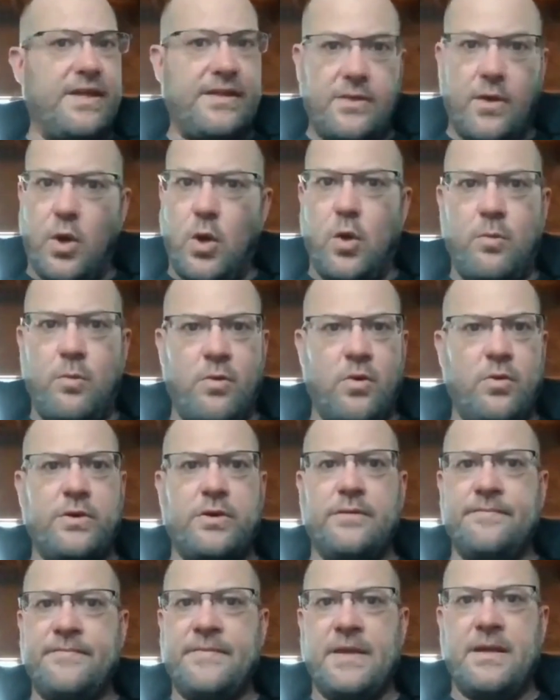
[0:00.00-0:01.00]
with the
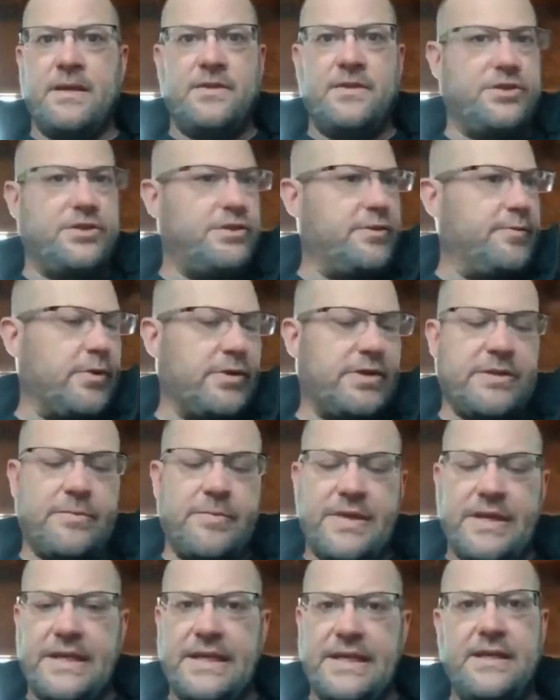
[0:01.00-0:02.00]
homeowner just to put
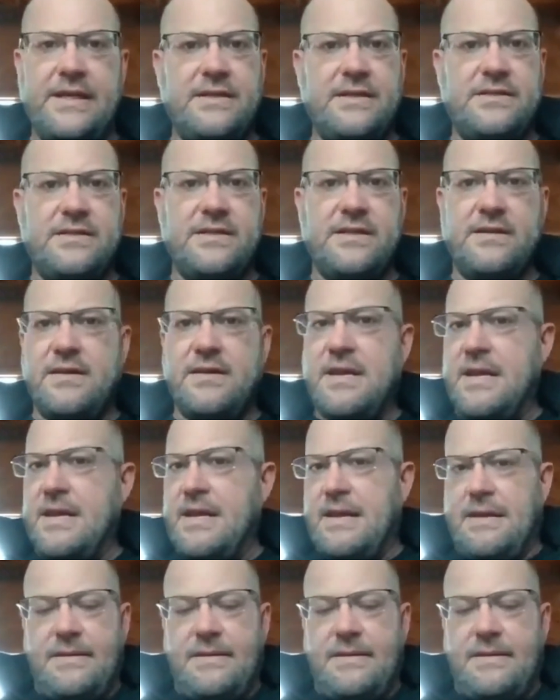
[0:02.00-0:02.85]
them at ease. And